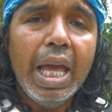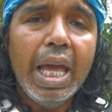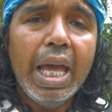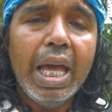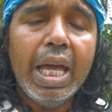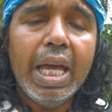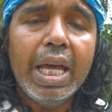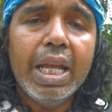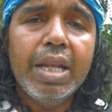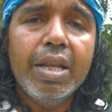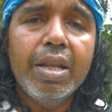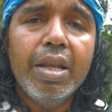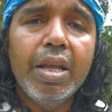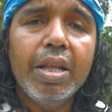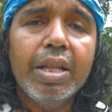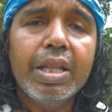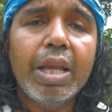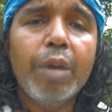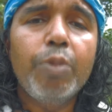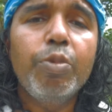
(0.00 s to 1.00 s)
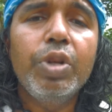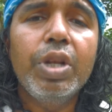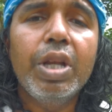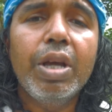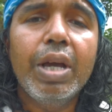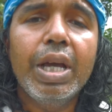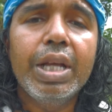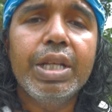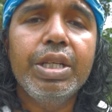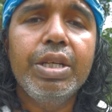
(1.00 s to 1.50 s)
and they wouldn't
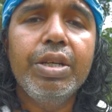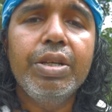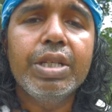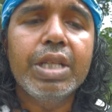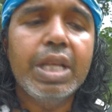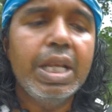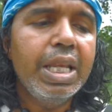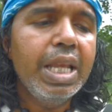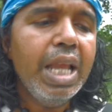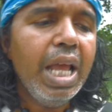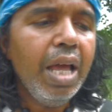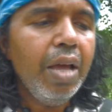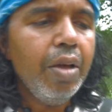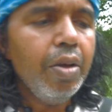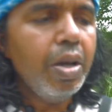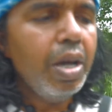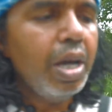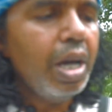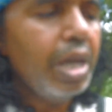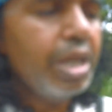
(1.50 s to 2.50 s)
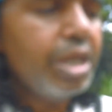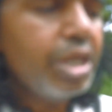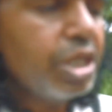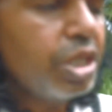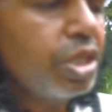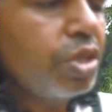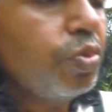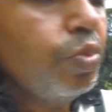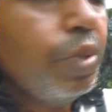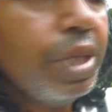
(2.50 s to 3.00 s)
know how to use it. Now I
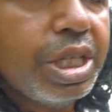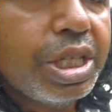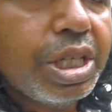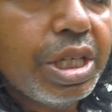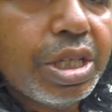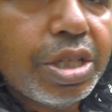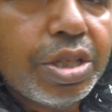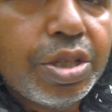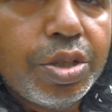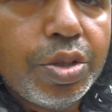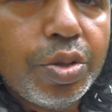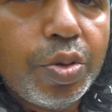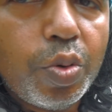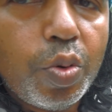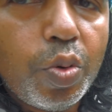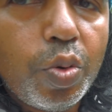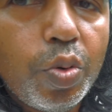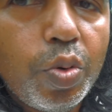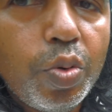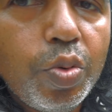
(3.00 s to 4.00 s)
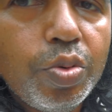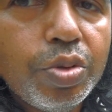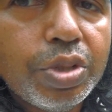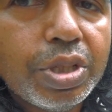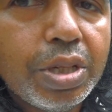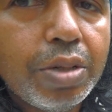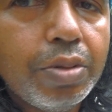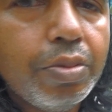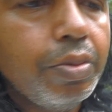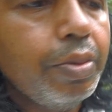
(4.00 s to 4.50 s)
just switch it to
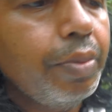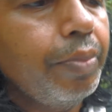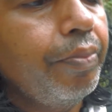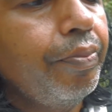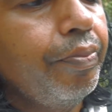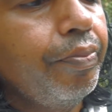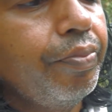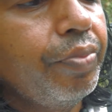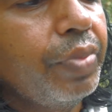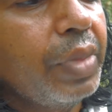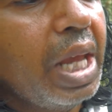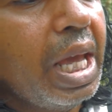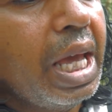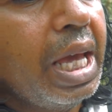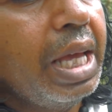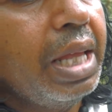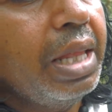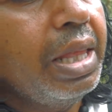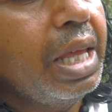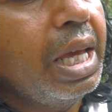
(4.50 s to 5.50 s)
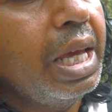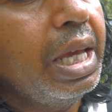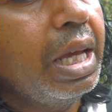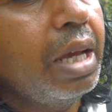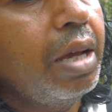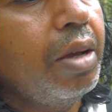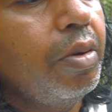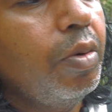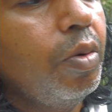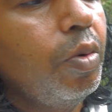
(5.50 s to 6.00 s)
auto and there you
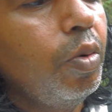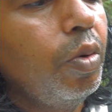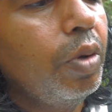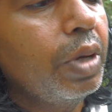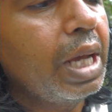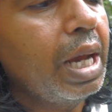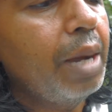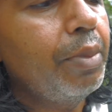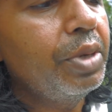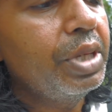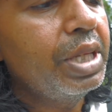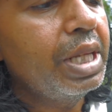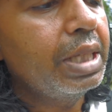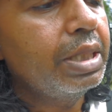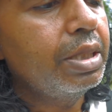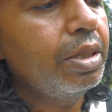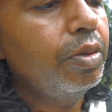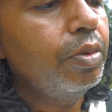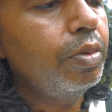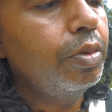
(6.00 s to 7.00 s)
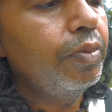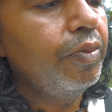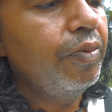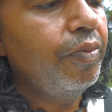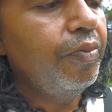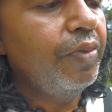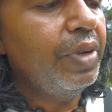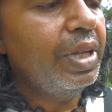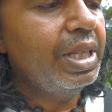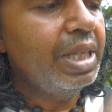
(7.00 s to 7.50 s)
go. The camera does it all.
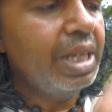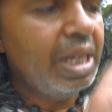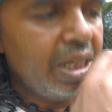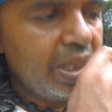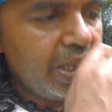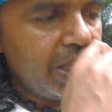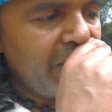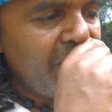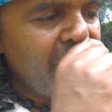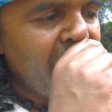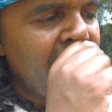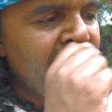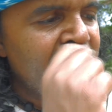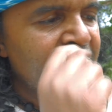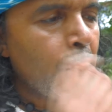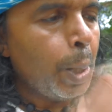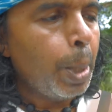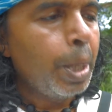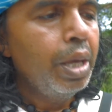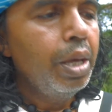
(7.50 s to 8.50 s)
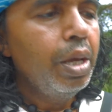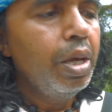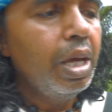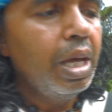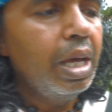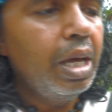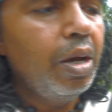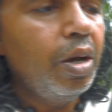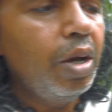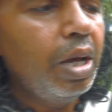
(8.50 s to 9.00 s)
Fantastic feature.
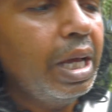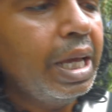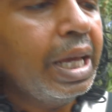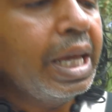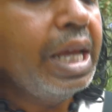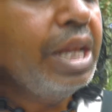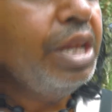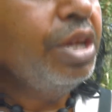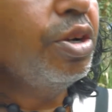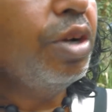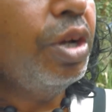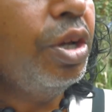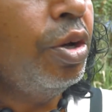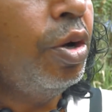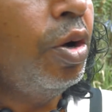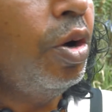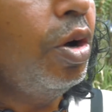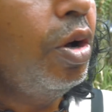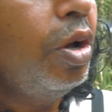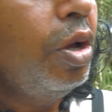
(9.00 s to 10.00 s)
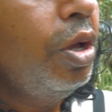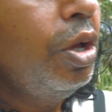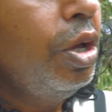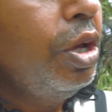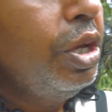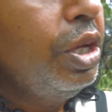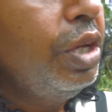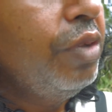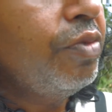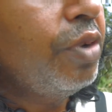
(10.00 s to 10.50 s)
Again, you've got your
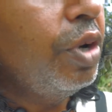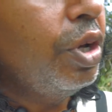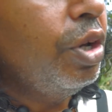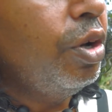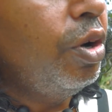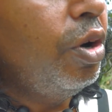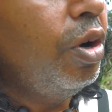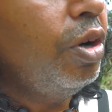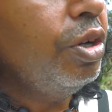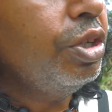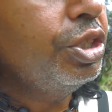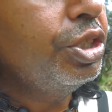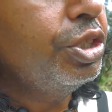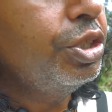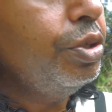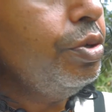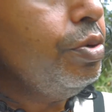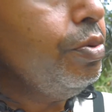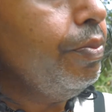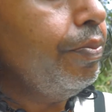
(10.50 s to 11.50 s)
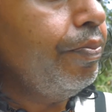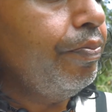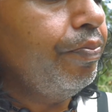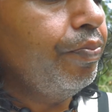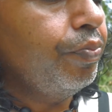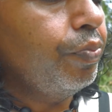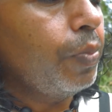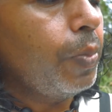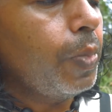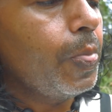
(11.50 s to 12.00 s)
hot shoot,
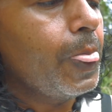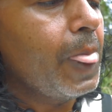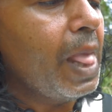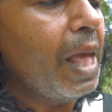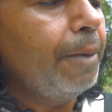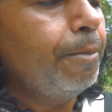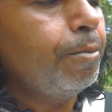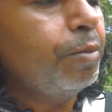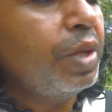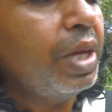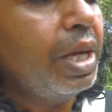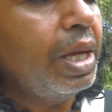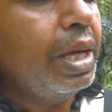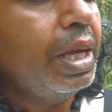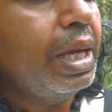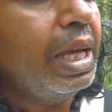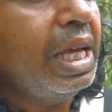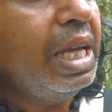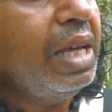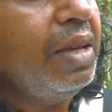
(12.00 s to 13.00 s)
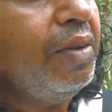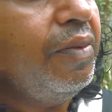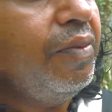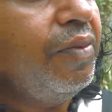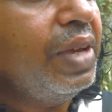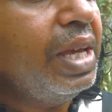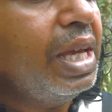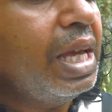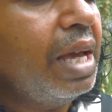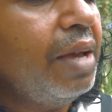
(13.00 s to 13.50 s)
the
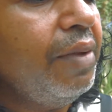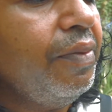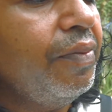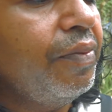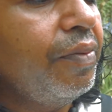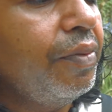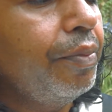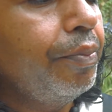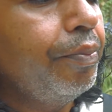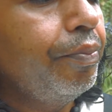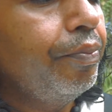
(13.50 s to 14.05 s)
EVF,